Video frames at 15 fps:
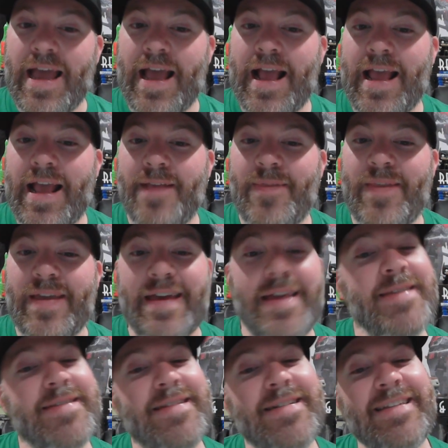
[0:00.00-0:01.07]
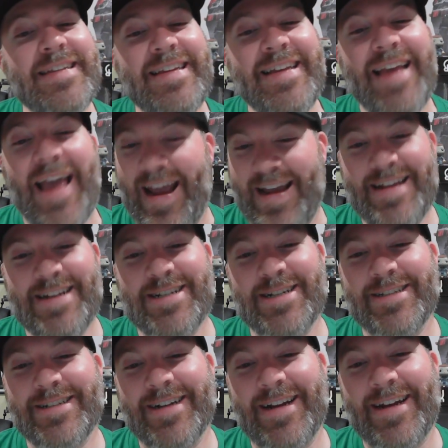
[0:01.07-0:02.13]
and they instantly hate each
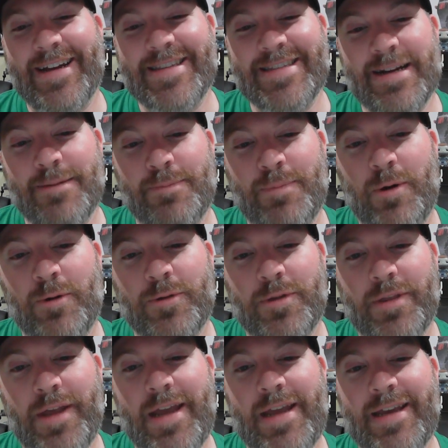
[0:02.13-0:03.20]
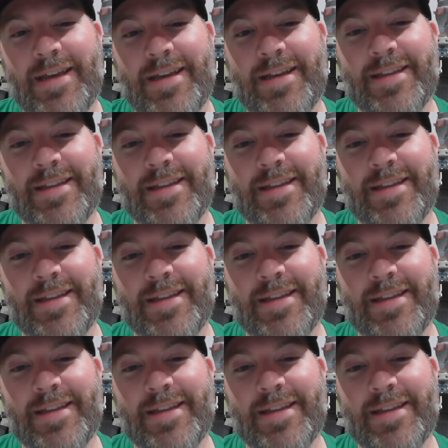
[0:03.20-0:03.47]
other because they're both like,